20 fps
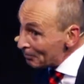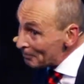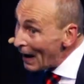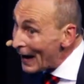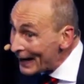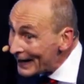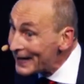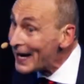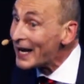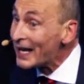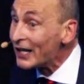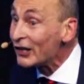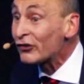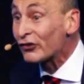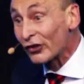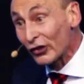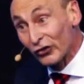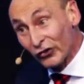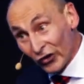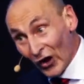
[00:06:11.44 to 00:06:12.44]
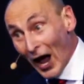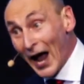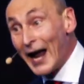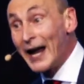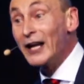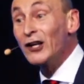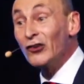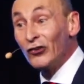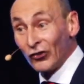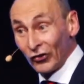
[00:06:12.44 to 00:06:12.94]
may need to
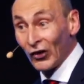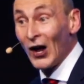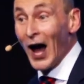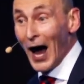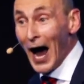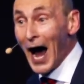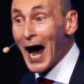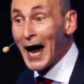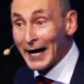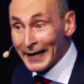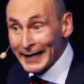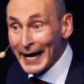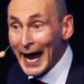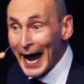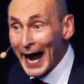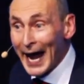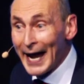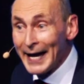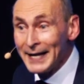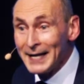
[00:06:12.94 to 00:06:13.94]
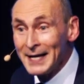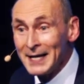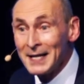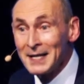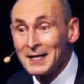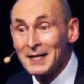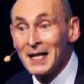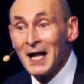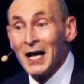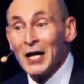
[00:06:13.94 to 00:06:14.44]
change again.
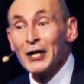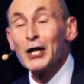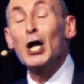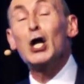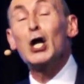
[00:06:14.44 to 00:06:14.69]
You